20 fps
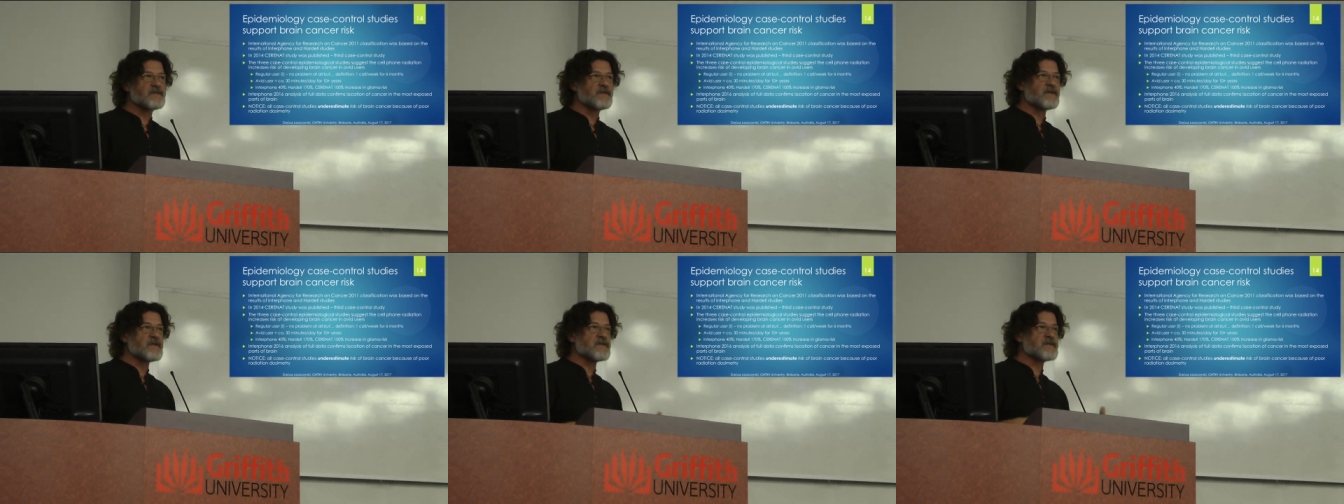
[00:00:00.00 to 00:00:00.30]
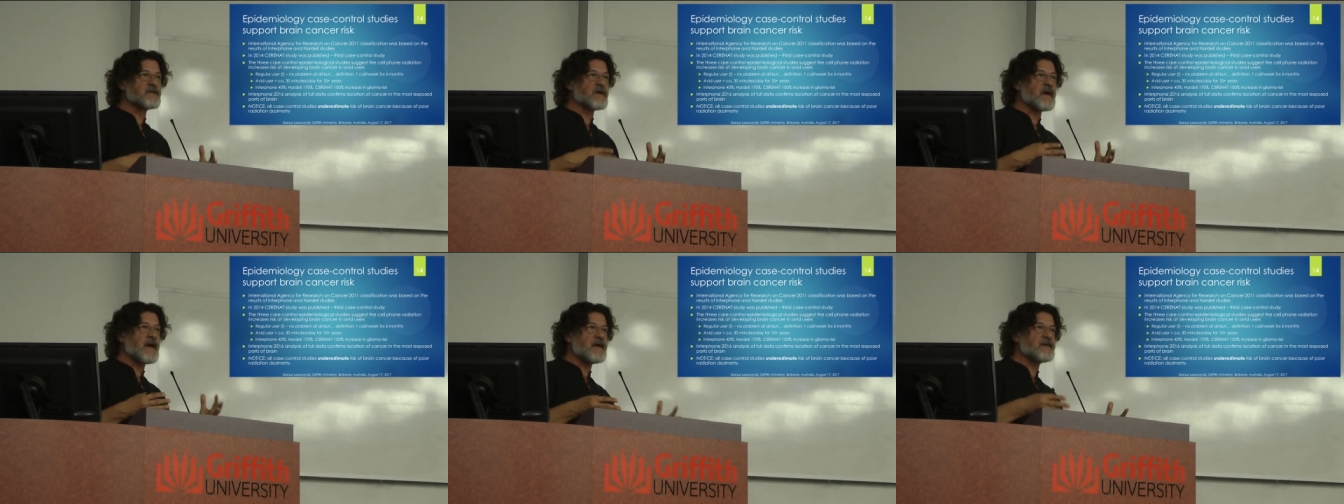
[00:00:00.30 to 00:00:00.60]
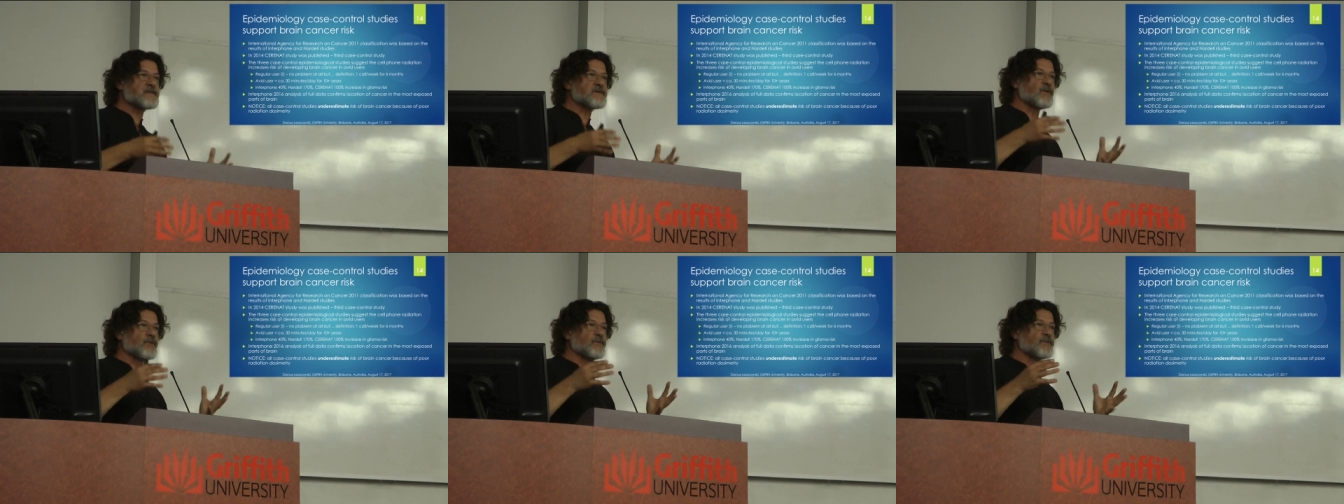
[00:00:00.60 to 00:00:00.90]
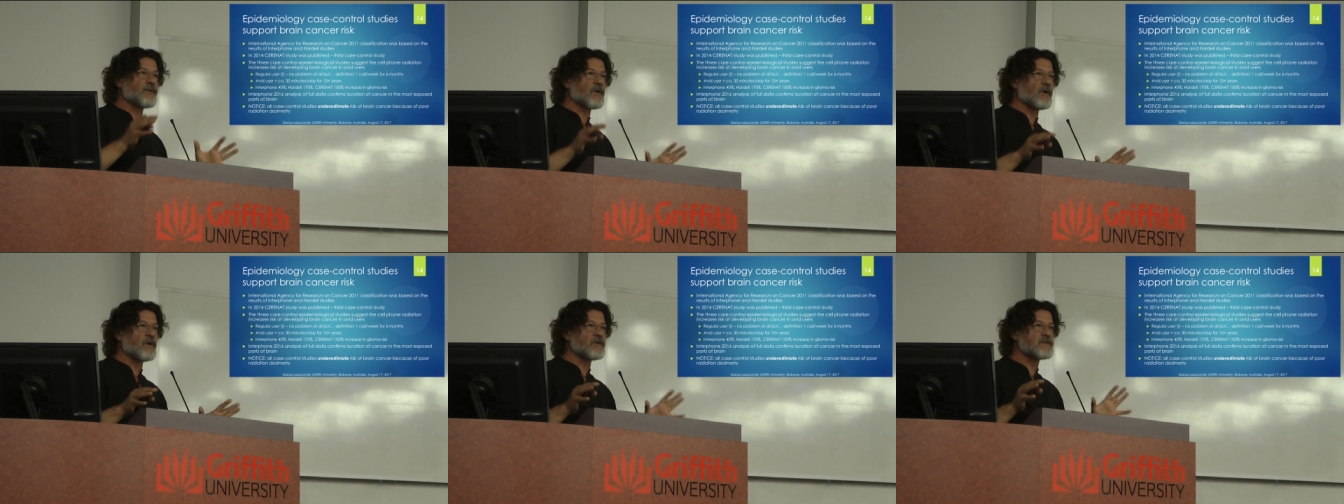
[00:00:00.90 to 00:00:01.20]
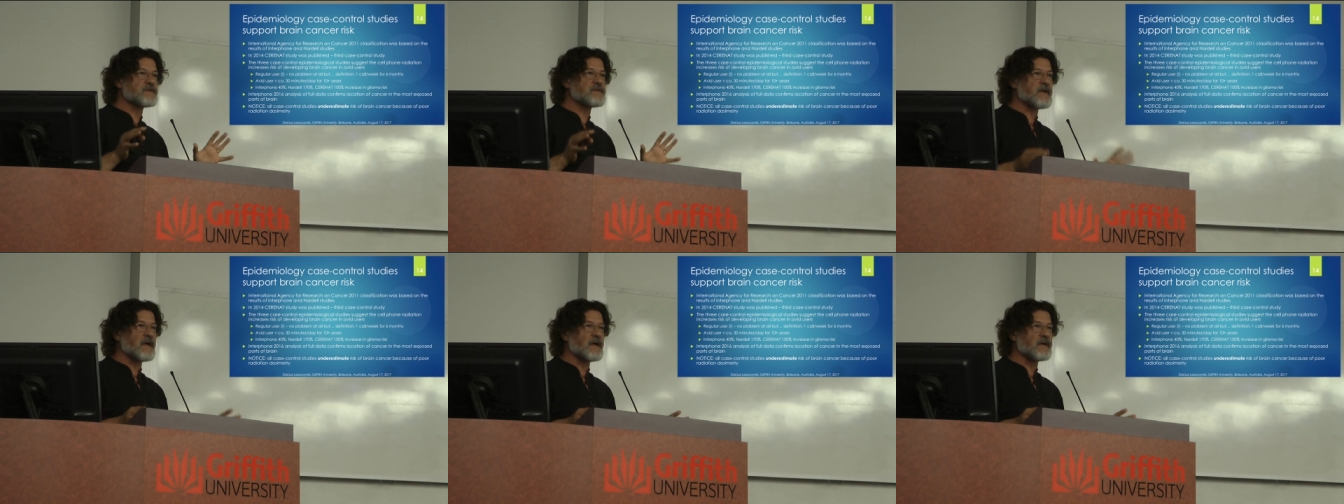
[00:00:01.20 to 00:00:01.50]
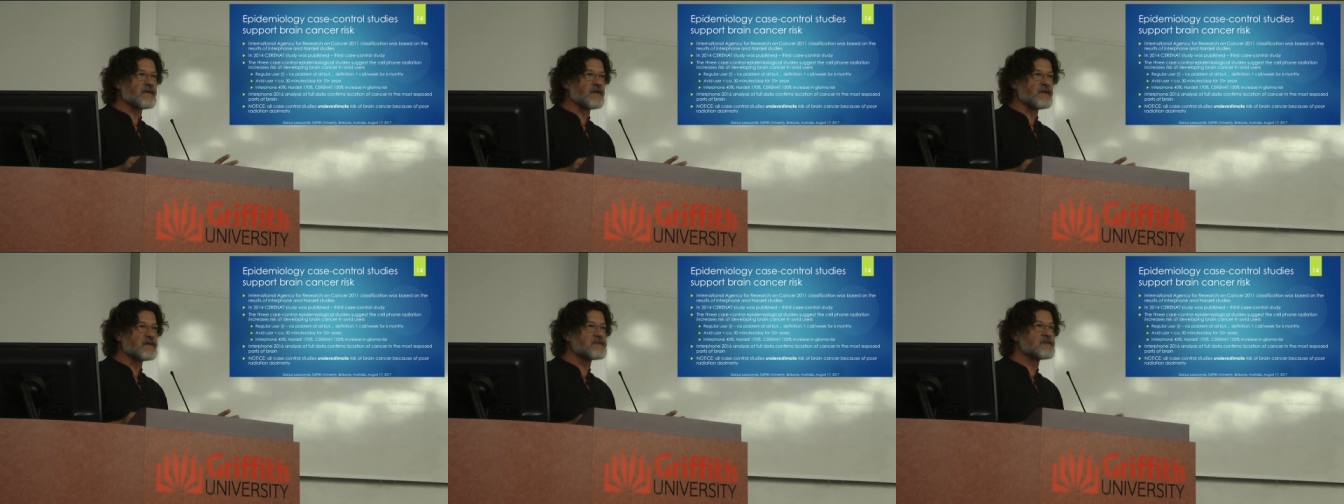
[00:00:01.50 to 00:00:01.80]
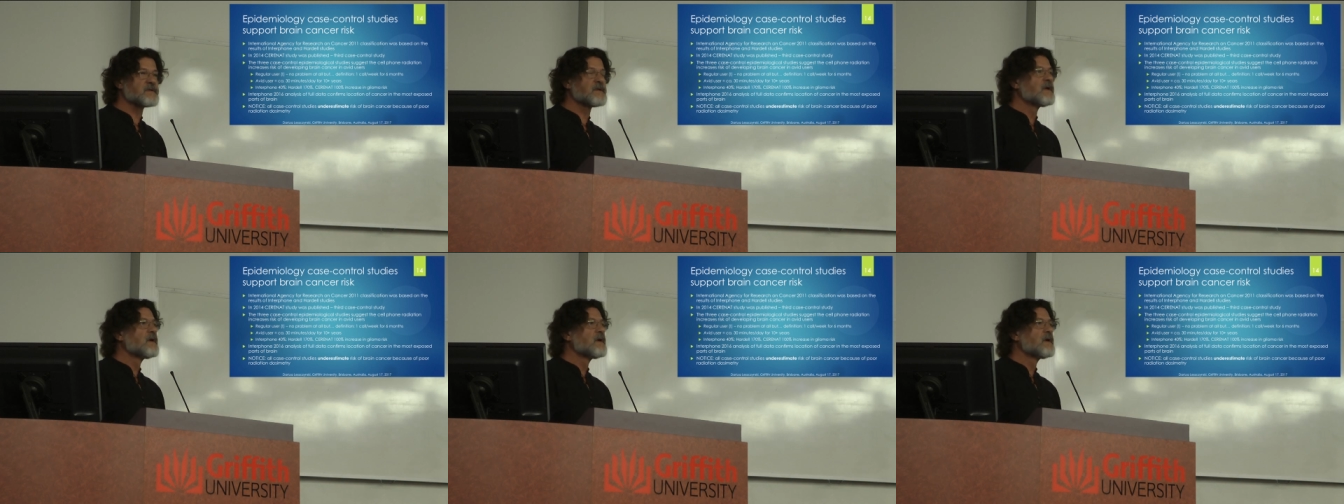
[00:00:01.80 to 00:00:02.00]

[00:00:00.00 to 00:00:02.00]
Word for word: these case control studies,